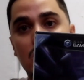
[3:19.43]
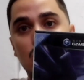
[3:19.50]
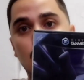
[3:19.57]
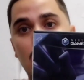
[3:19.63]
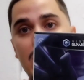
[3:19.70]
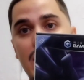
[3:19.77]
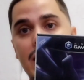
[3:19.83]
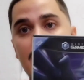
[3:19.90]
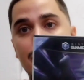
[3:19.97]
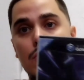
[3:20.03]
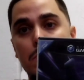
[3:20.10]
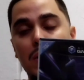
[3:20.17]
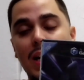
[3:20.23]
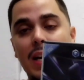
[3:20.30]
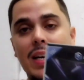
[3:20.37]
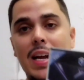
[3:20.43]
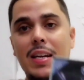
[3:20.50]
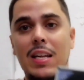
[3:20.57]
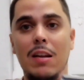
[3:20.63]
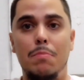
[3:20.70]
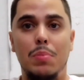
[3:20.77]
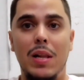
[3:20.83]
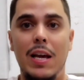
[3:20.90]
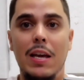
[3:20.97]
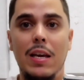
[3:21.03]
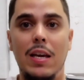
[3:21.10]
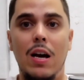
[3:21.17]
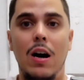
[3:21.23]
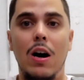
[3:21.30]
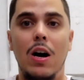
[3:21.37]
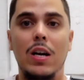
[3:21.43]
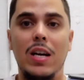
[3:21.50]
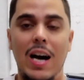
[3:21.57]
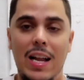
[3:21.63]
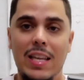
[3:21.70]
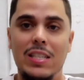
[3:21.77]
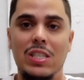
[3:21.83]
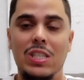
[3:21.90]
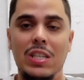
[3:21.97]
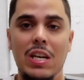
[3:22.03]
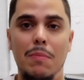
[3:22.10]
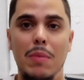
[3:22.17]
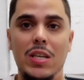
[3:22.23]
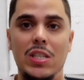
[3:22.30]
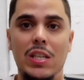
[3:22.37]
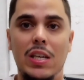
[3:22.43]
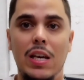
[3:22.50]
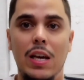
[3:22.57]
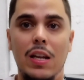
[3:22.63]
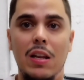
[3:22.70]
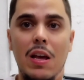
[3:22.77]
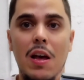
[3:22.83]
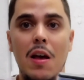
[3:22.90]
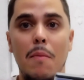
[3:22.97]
is one I never played. I did play Coliseum as a kid,